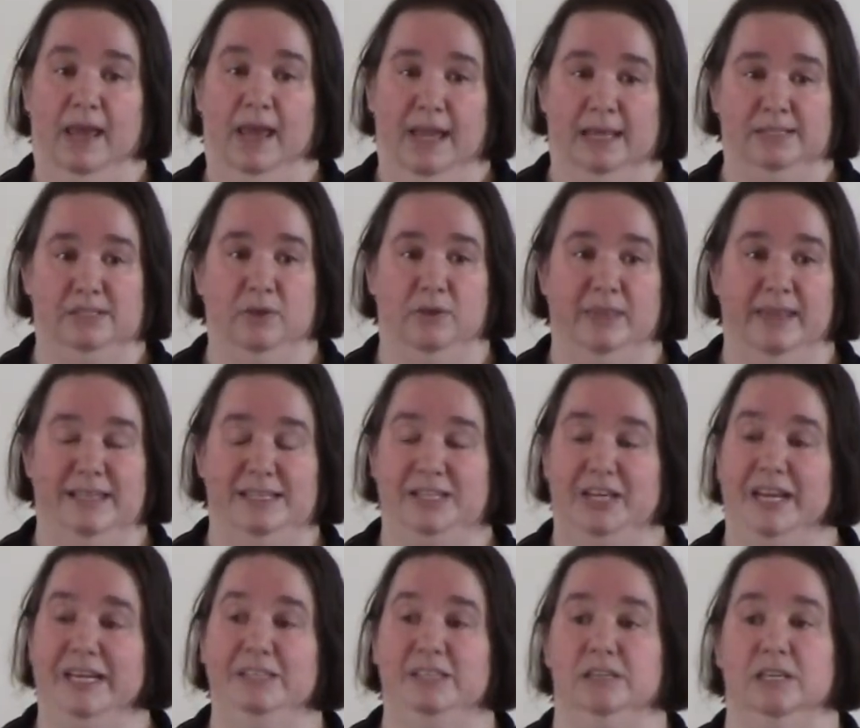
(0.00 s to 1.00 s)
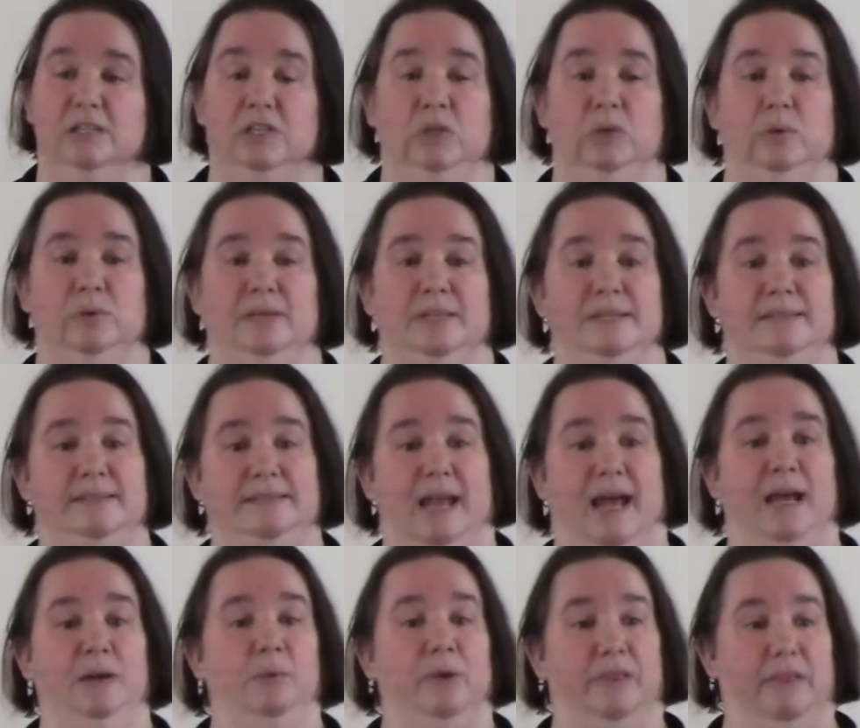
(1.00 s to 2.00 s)
And so they changed it to
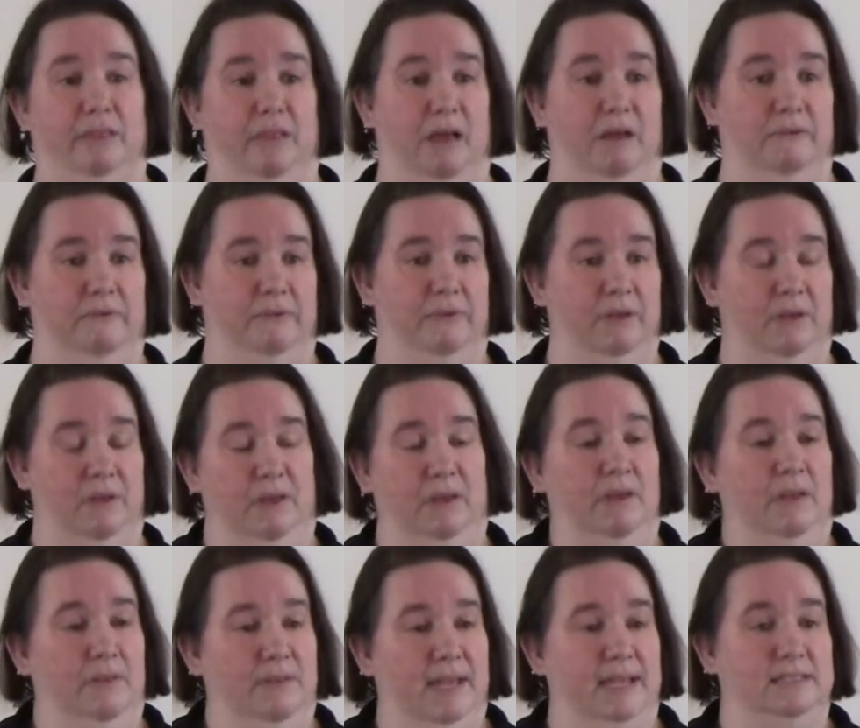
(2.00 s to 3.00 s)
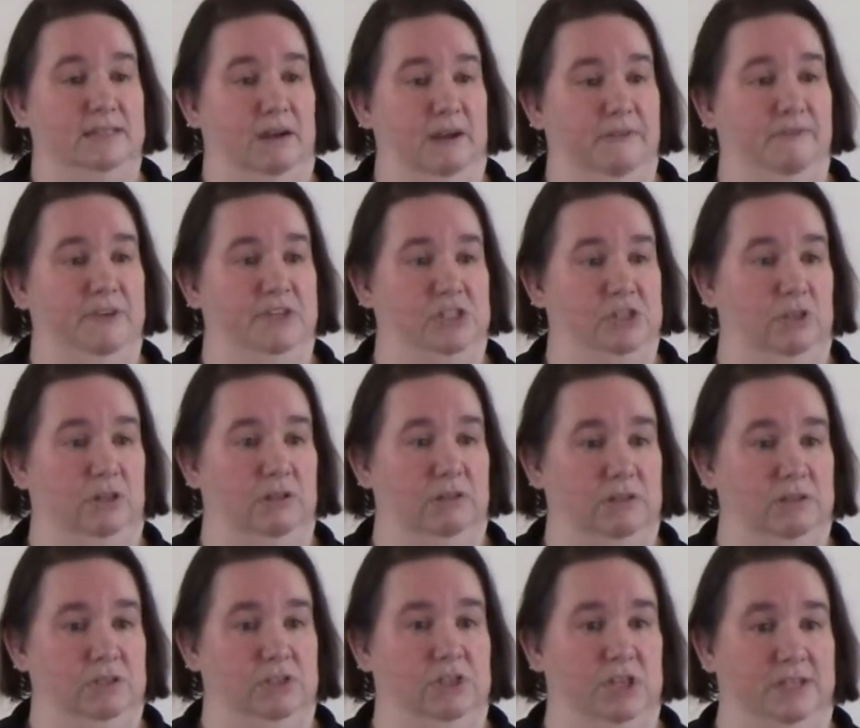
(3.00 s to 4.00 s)
Side with Love. That's our
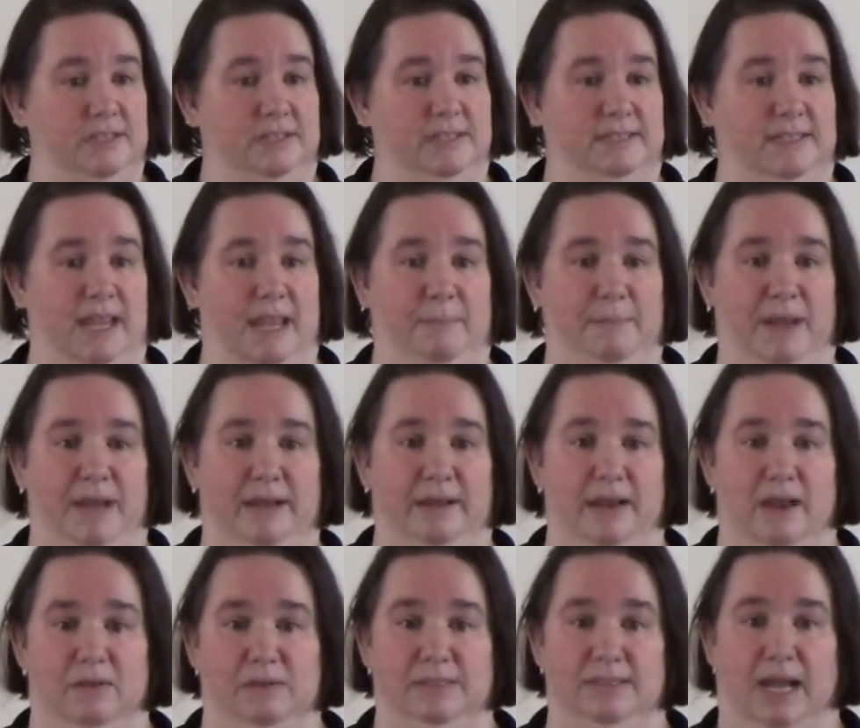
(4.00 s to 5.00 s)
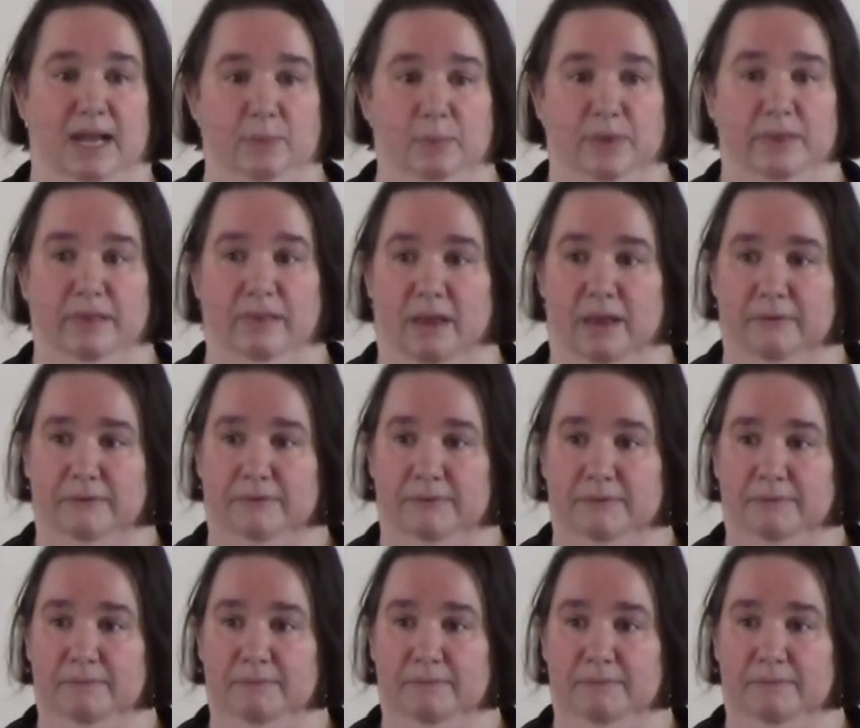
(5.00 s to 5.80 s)
official justice campaign now, Side with Love.